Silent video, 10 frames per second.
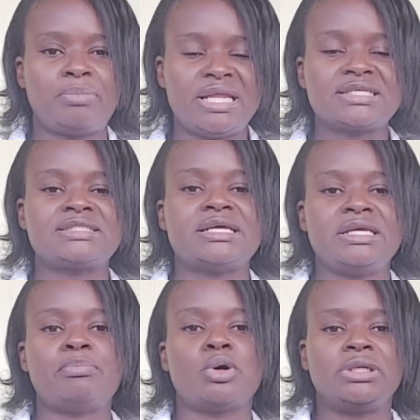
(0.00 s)
place the
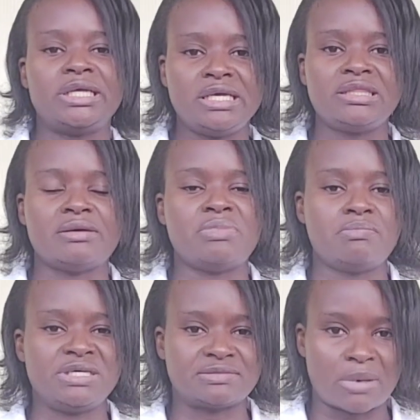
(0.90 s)
nipple in the
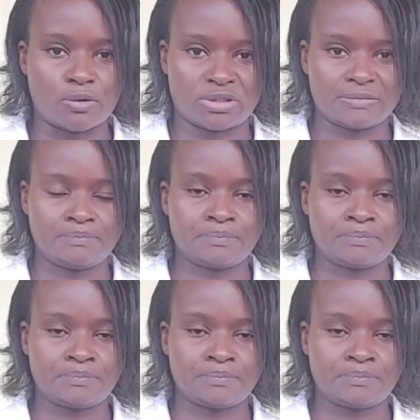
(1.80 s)
baby's mouth.